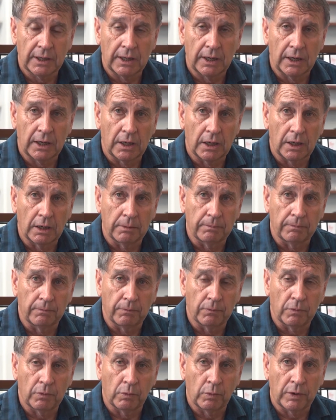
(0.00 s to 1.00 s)

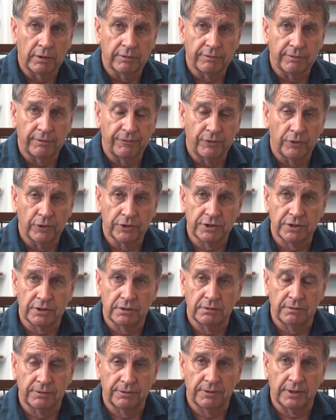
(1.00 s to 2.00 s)
One of the first
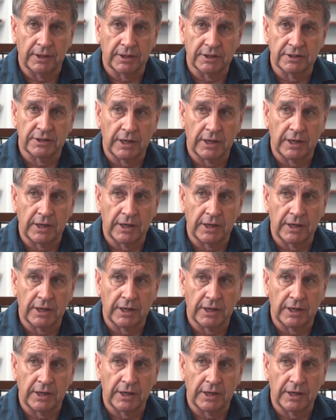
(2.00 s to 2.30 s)
things